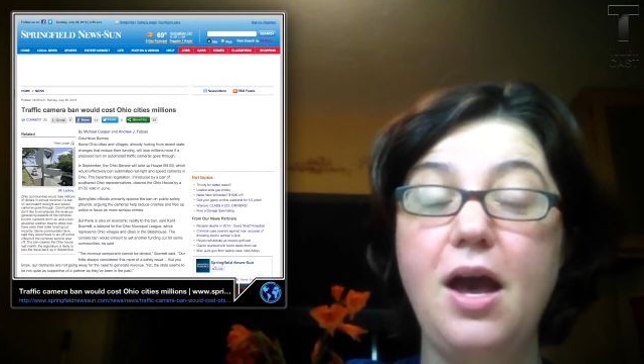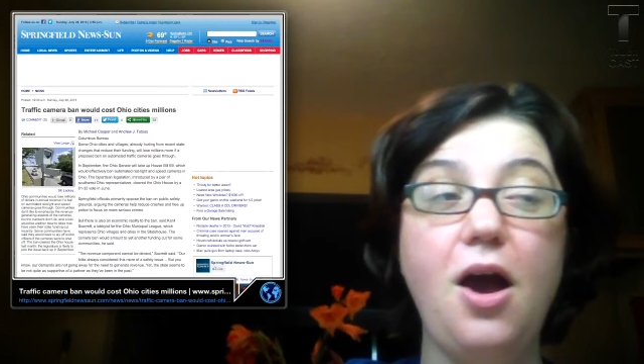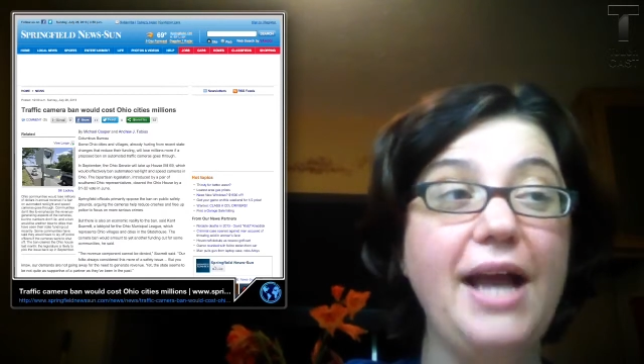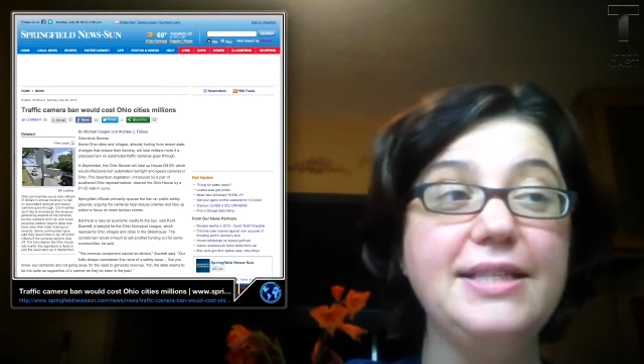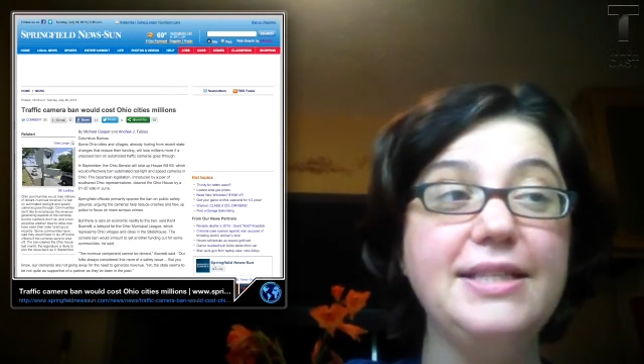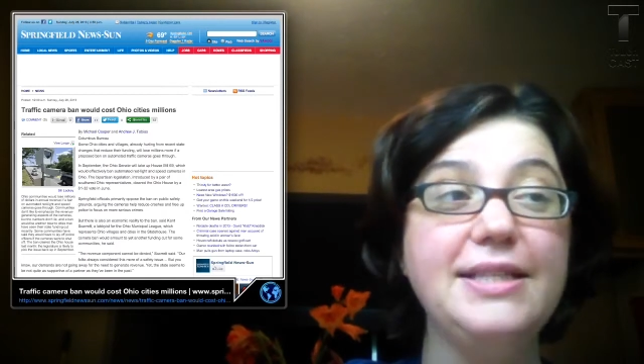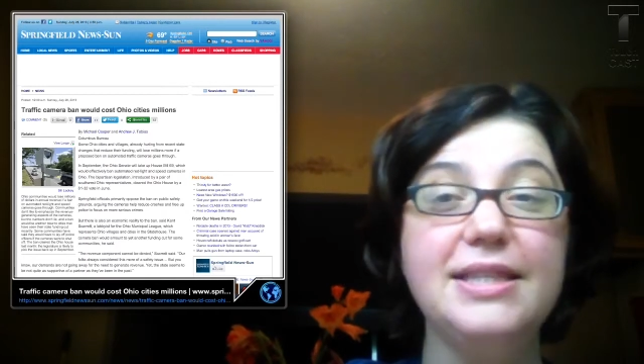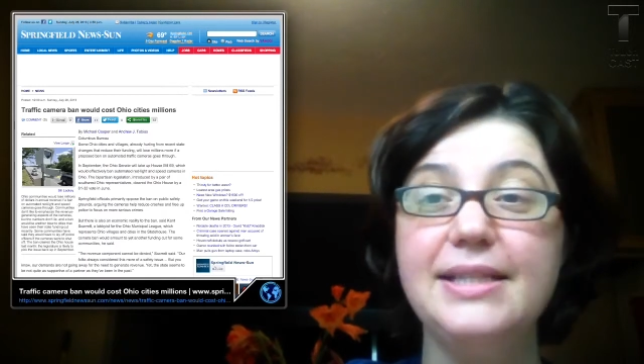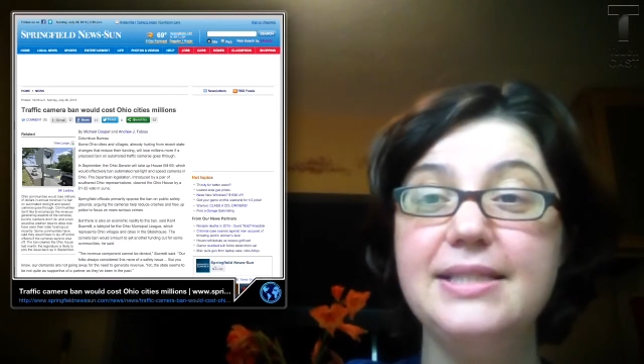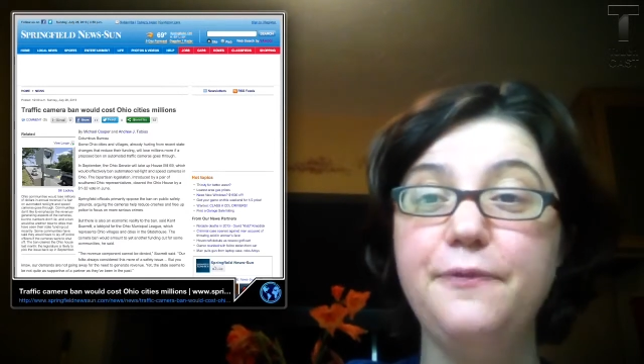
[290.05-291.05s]
All right,
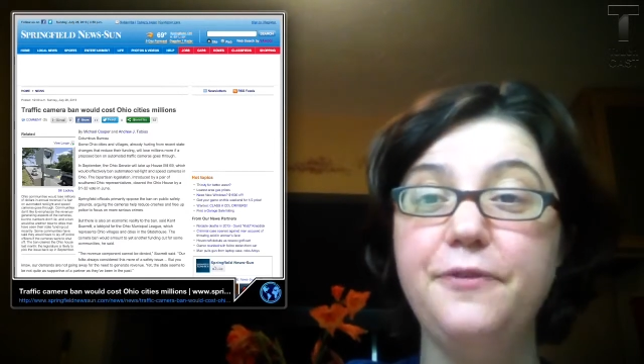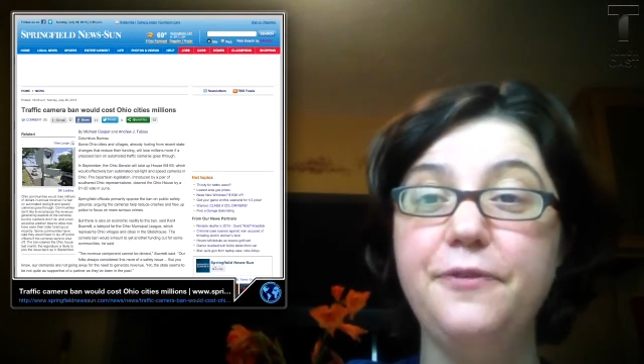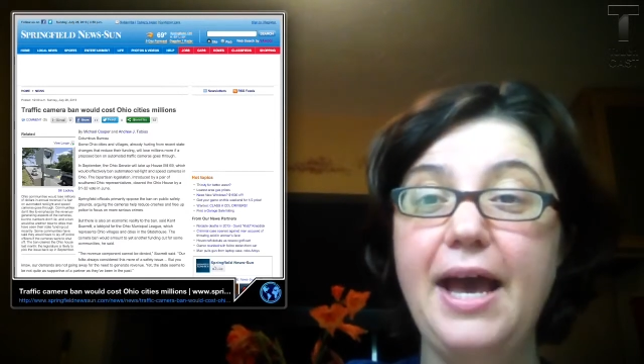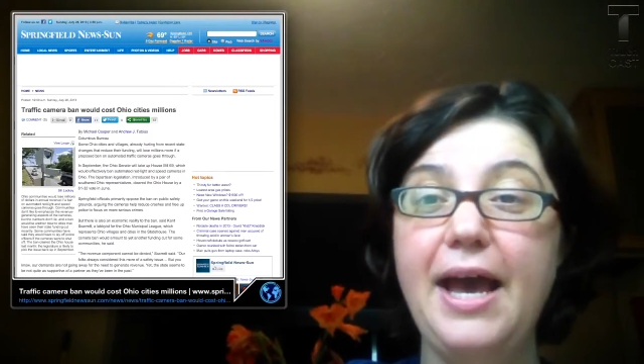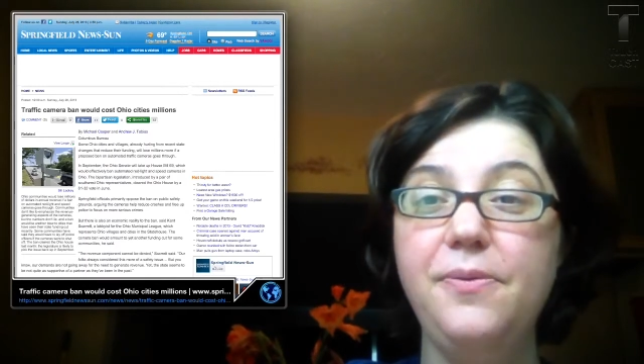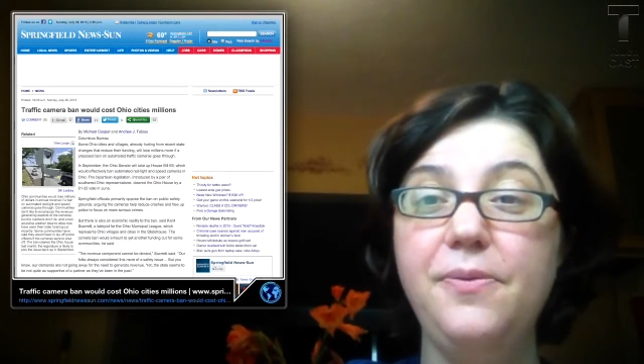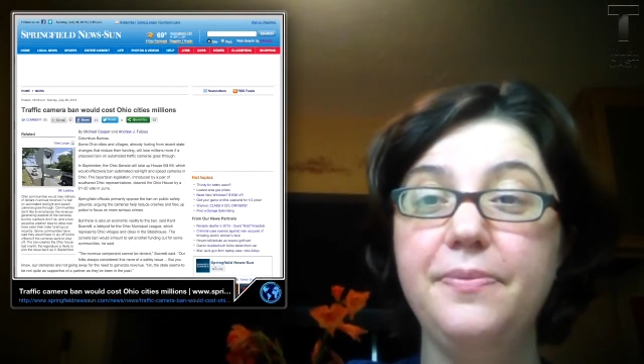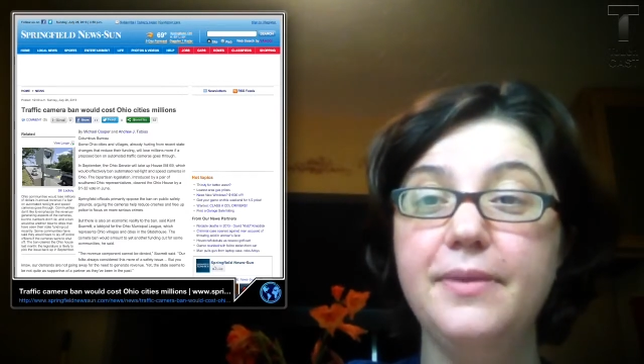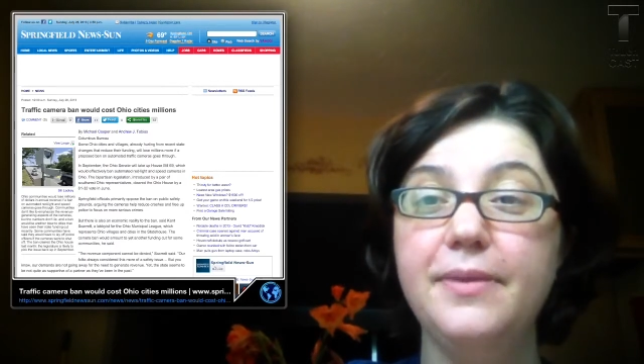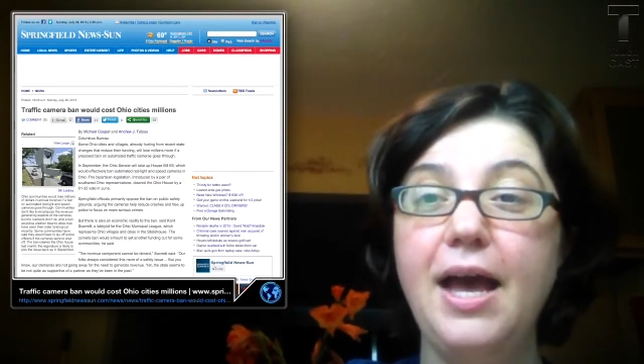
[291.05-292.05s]
that's it for now.
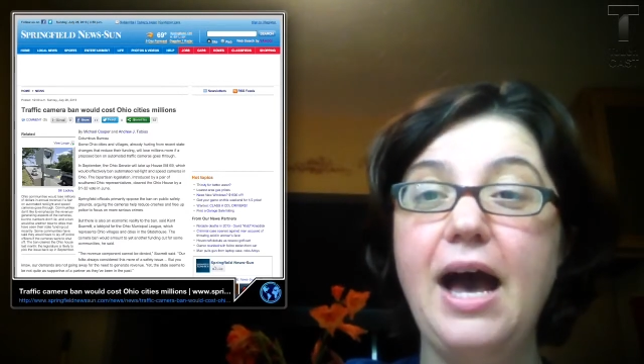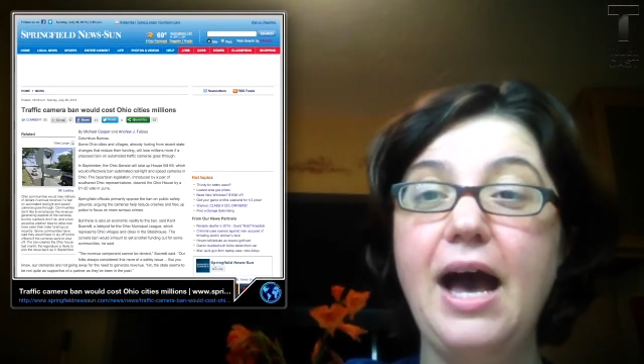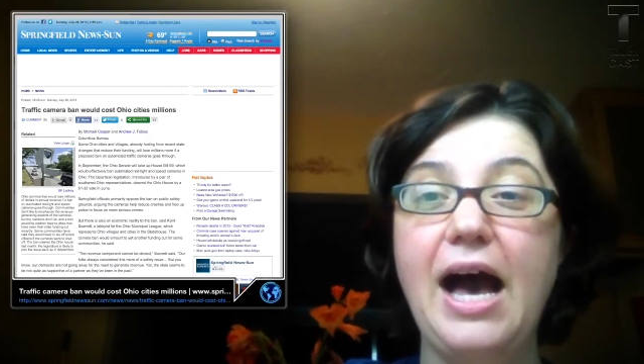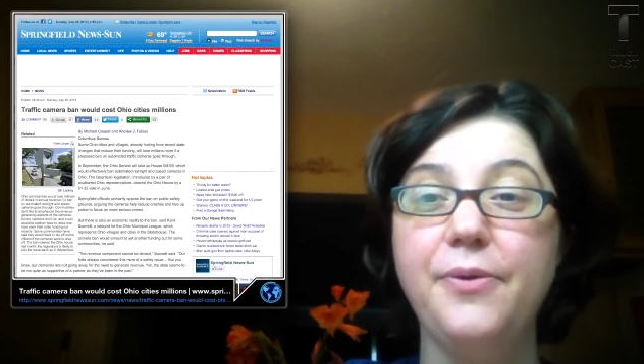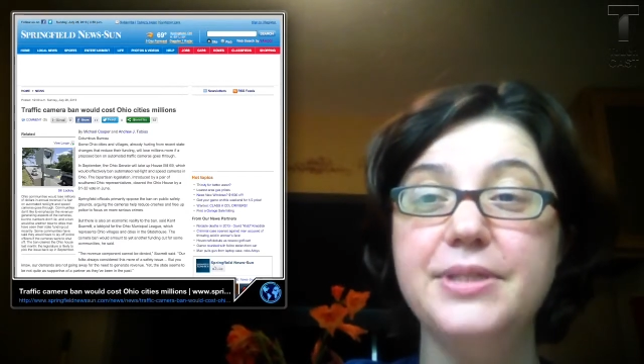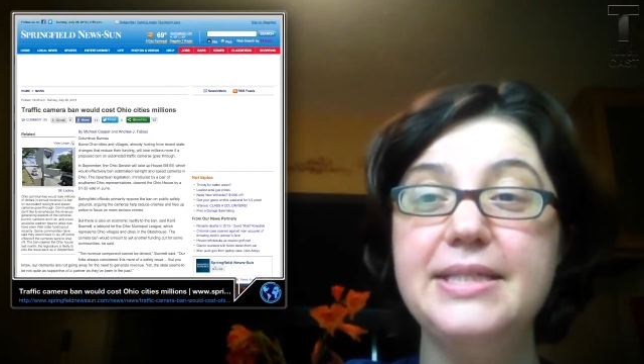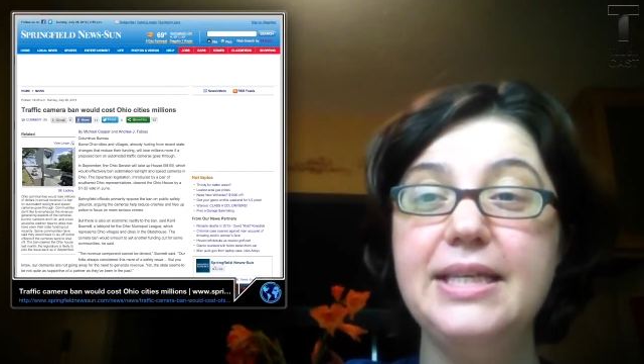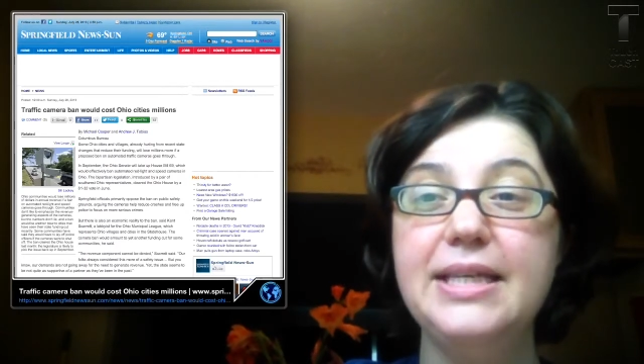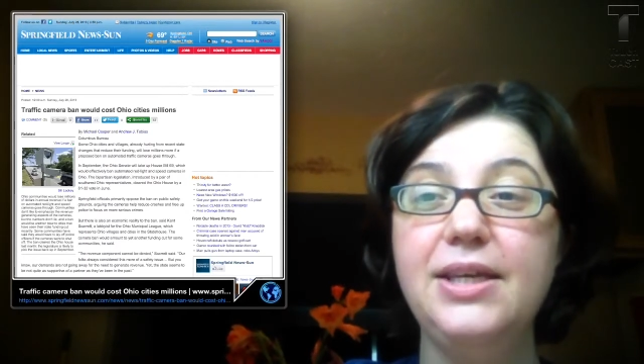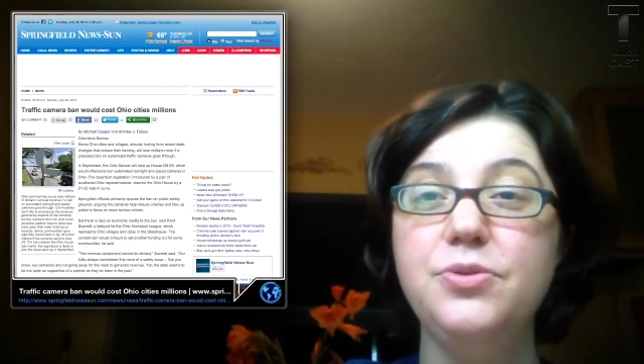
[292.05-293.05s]
I will
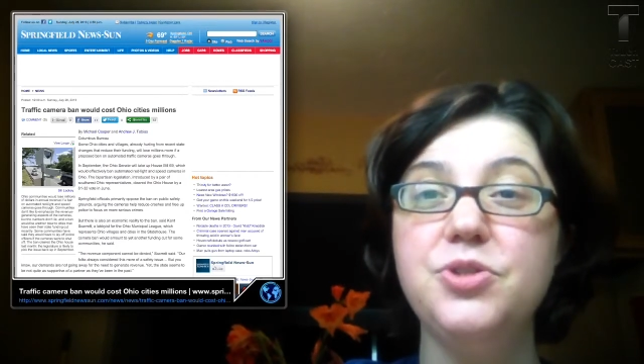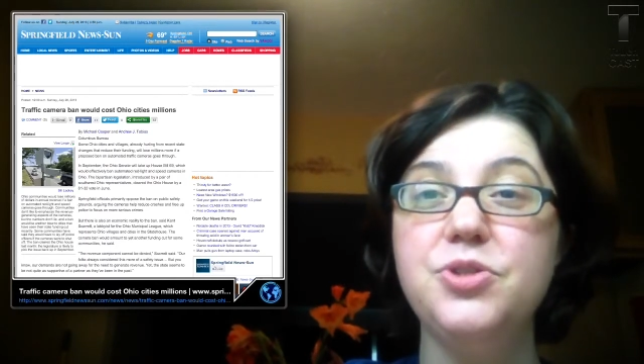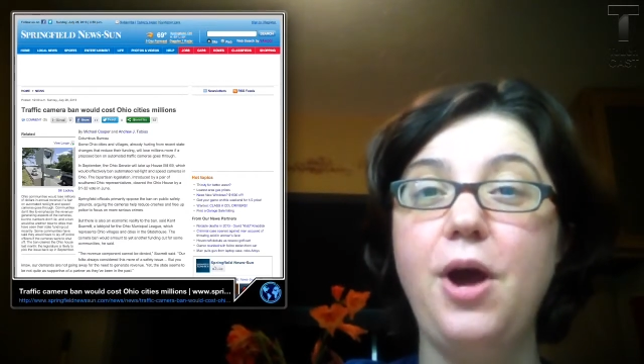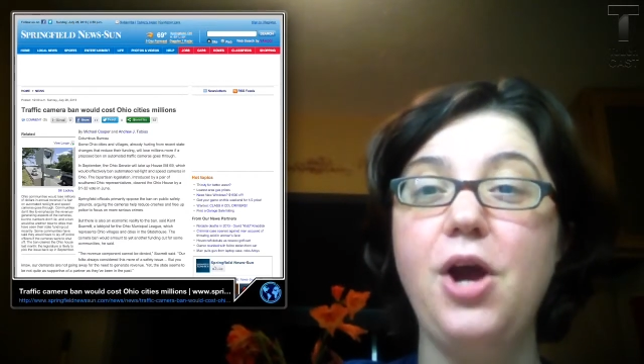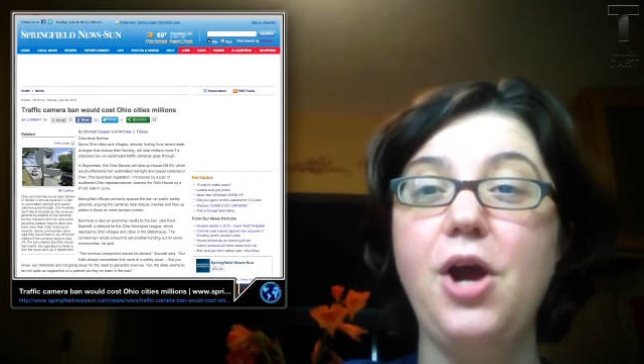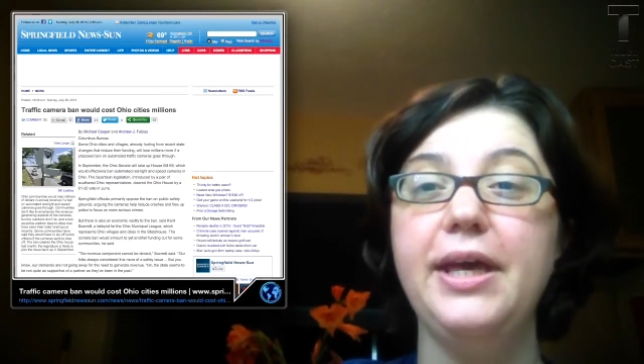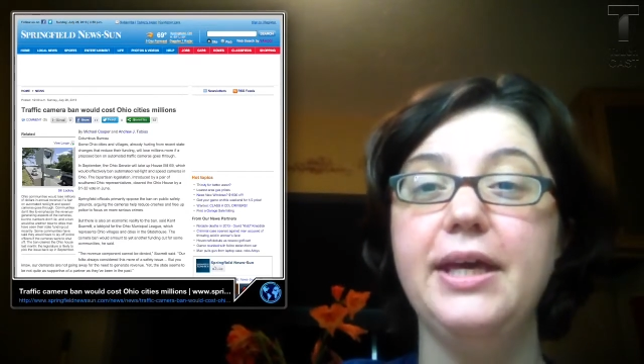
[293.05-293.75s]
see you tomorrow in